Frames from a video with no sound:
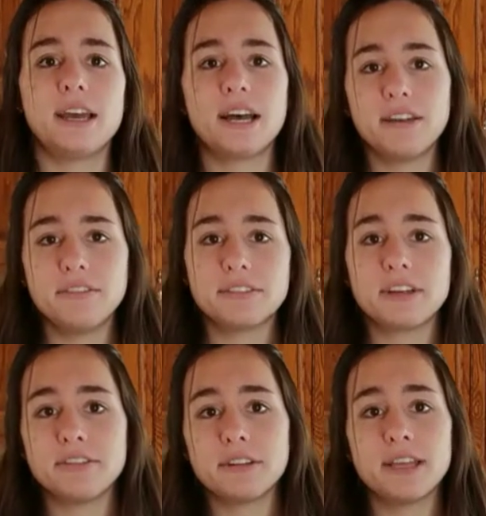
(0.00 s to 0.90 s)
I've
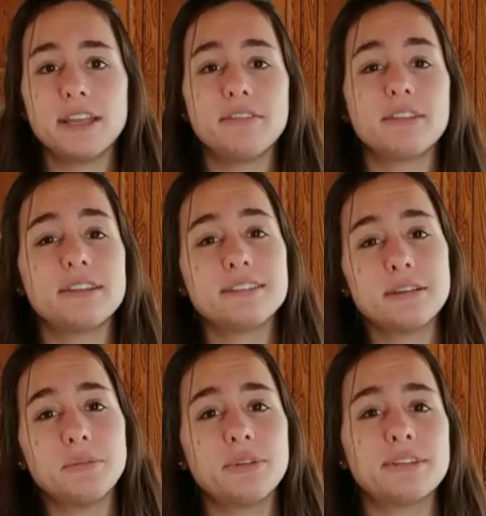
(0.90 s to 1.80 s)
discovered that even the
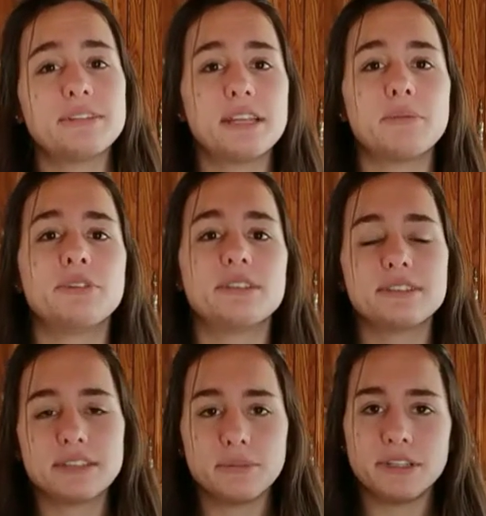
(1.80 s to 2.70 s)
simplest sandwiches
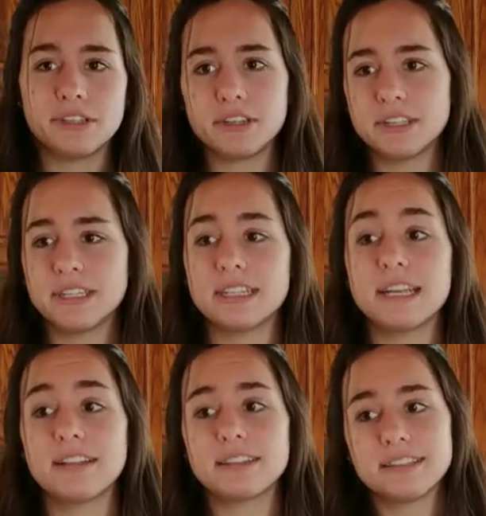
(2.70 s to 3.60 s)
can be turned into
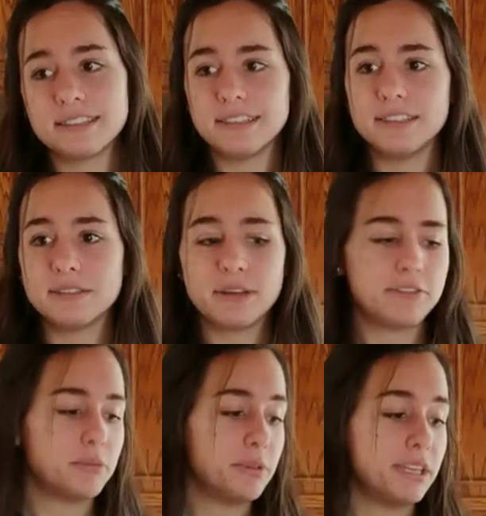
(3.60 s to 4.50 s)
delicacies
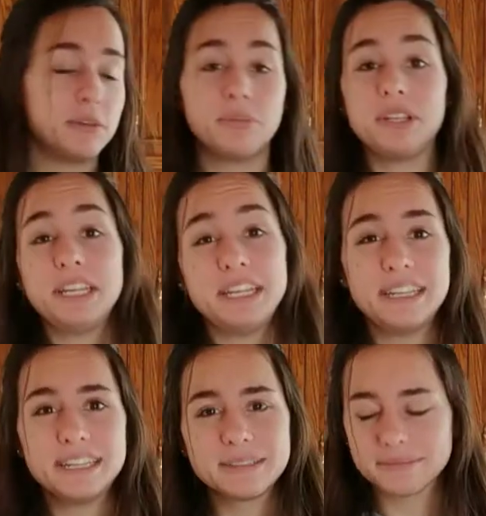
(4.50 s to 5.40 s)
after being paninied.
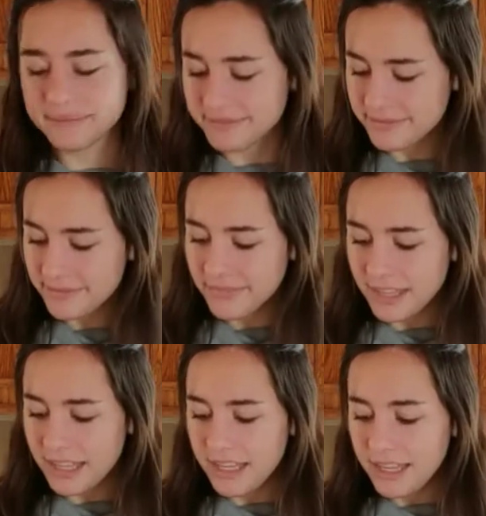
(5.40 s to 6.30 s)

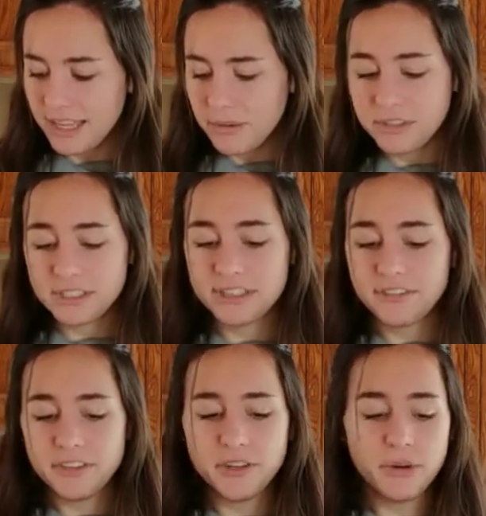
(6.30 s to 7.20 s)
With just a
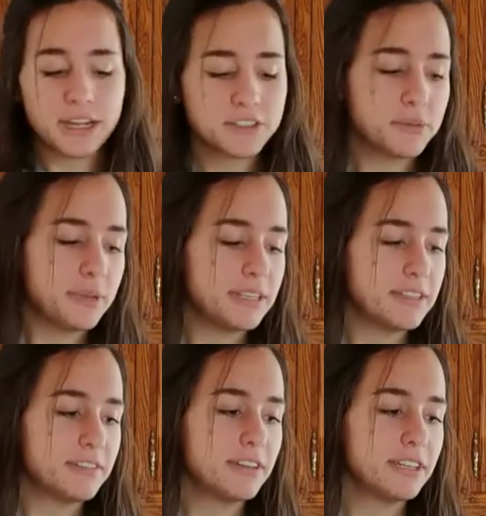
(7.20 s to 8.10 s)
few extra minutes
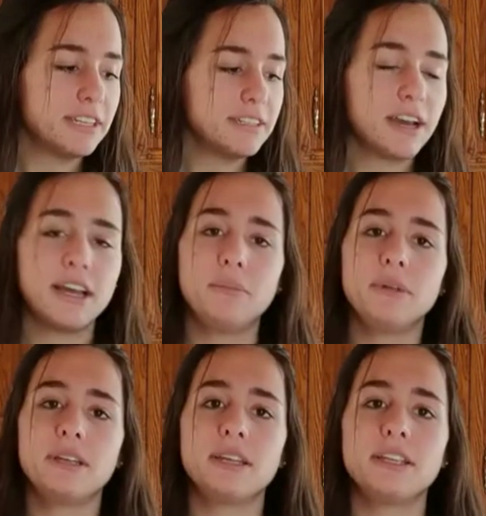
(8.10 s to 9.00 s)
of cooking time,
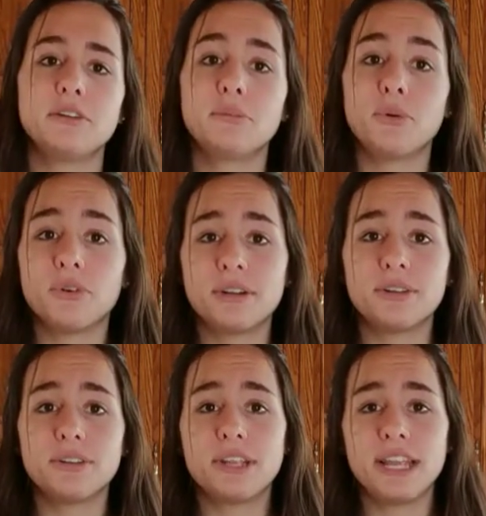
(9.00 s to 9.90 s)
your boring
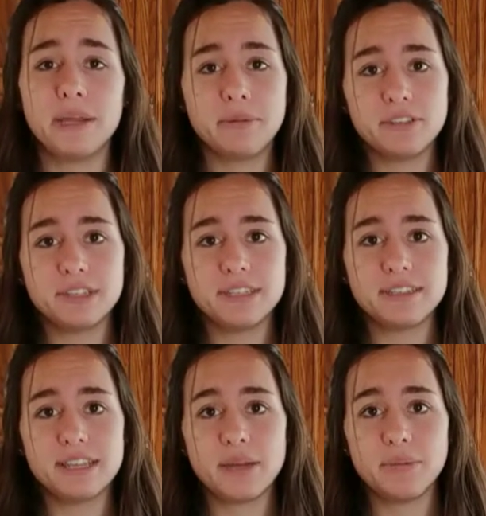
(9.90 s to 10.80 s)
old ham and cheese
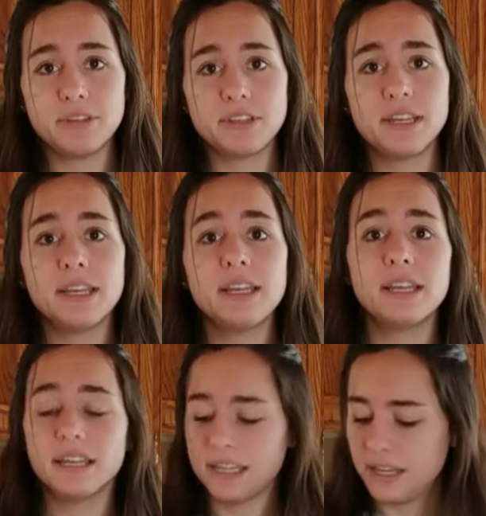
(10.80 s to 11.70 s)
sandwich
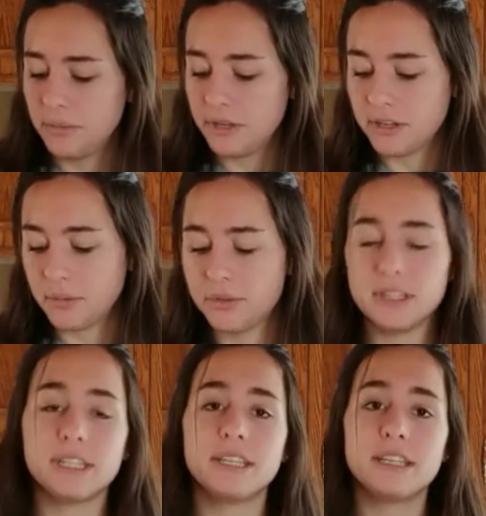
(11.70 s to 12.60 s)
can be
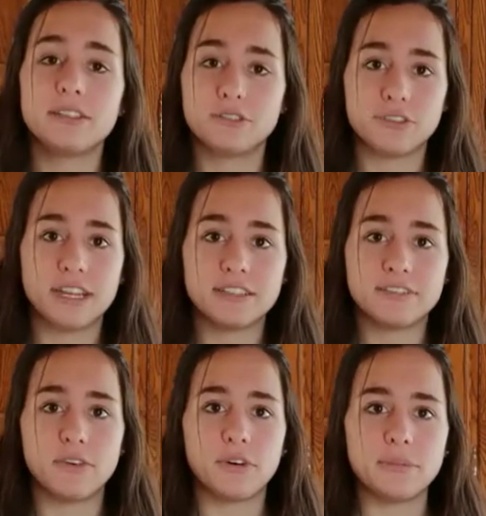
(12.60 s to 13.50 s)
completely
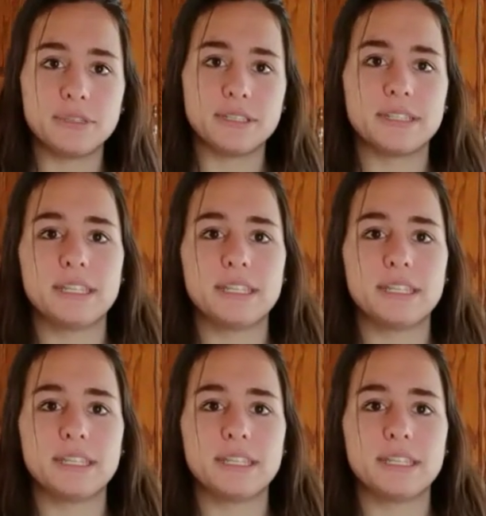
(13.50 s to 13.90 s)
transformed.